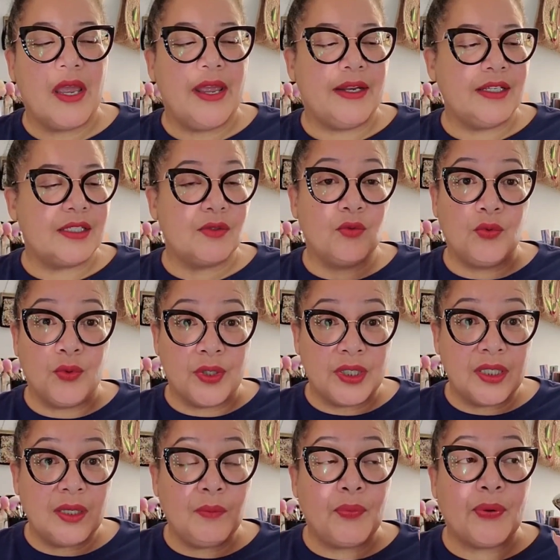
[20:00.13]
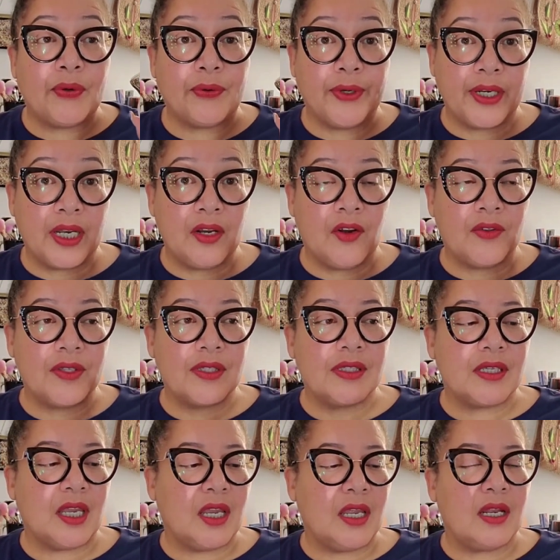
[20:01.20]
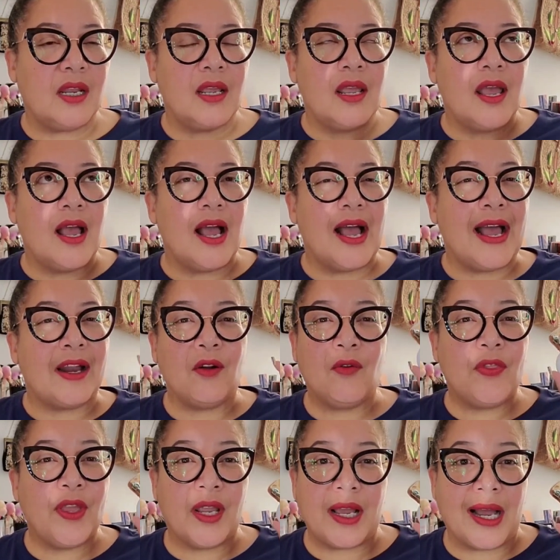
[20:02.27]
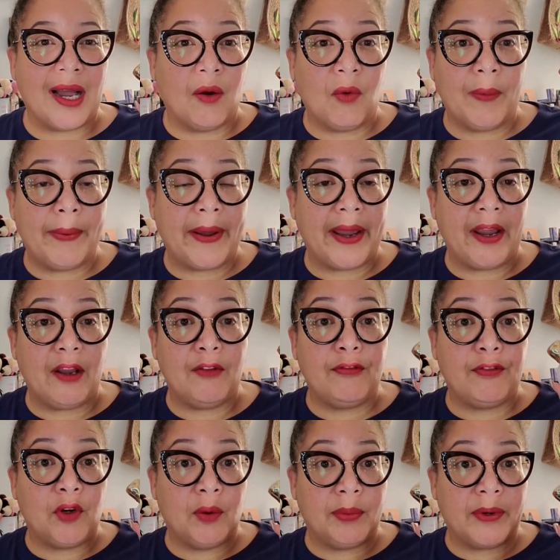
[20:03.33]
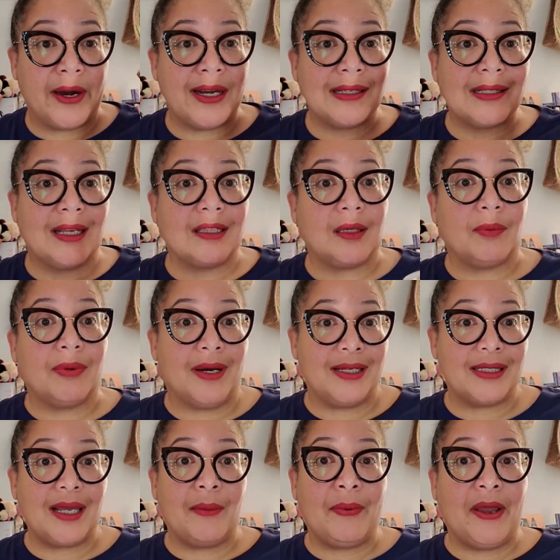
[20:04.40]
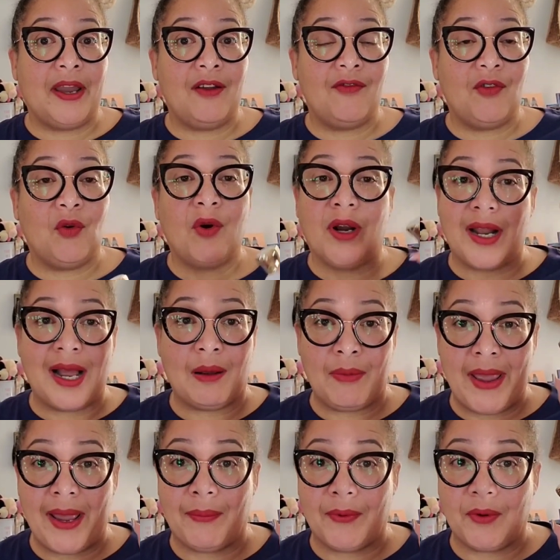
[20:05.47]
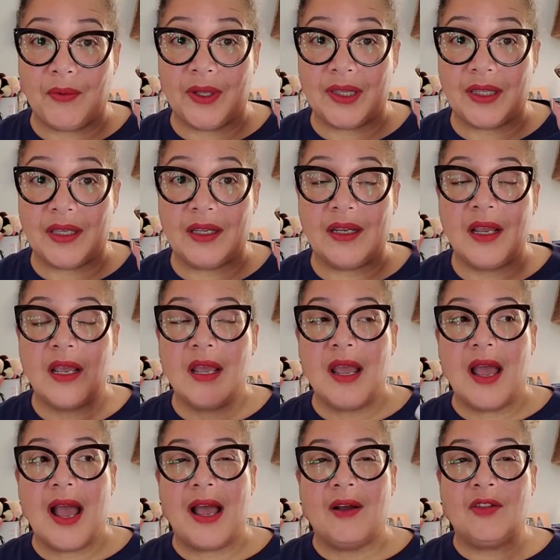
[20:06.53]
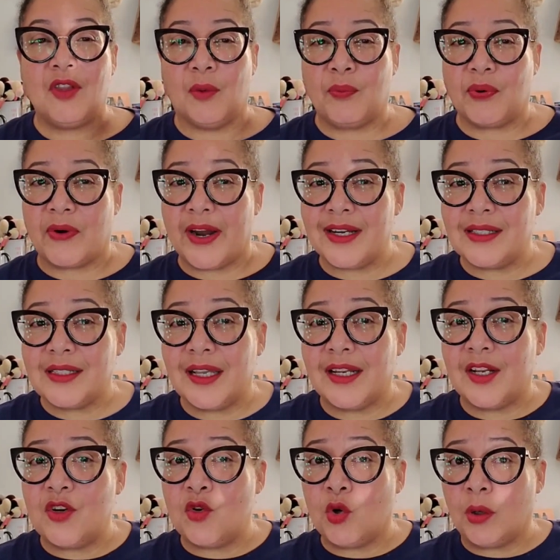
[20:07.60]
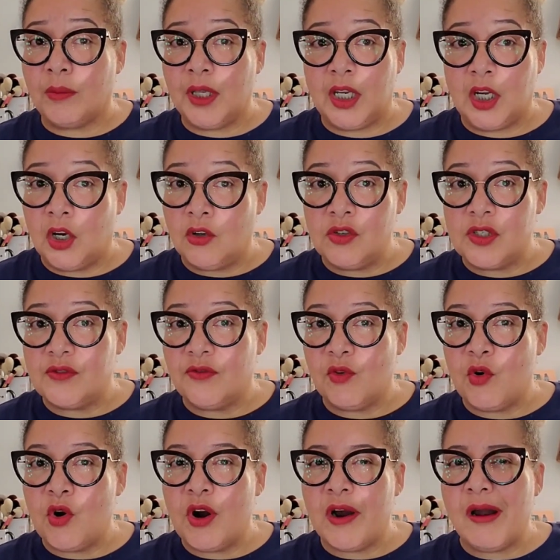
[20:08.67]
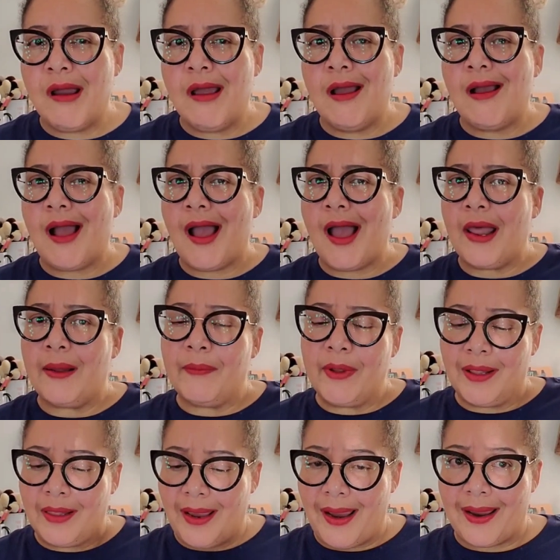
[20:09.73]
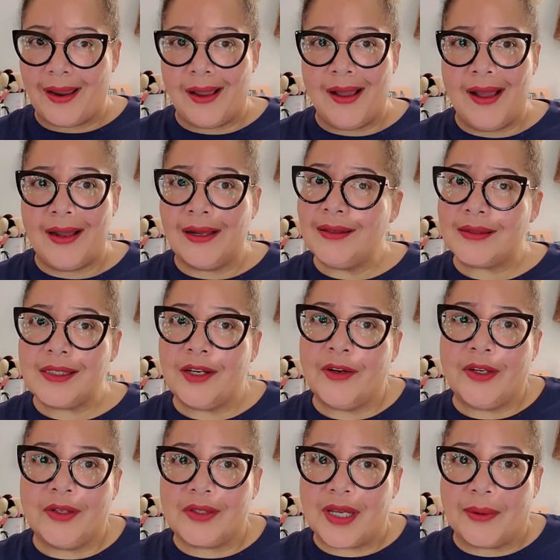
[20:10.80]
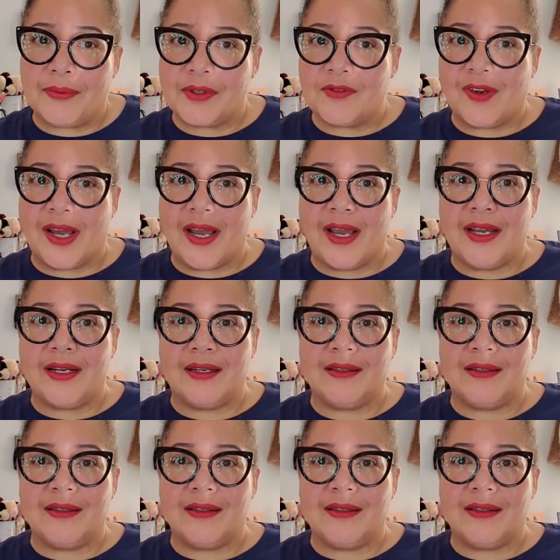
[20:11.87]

And it's really pretty on the skin. I don't think I would pay full price. Like the price I paid for it, I'm happy with it. The price that it normally goes for, I'd have been like, cherry on top is fine.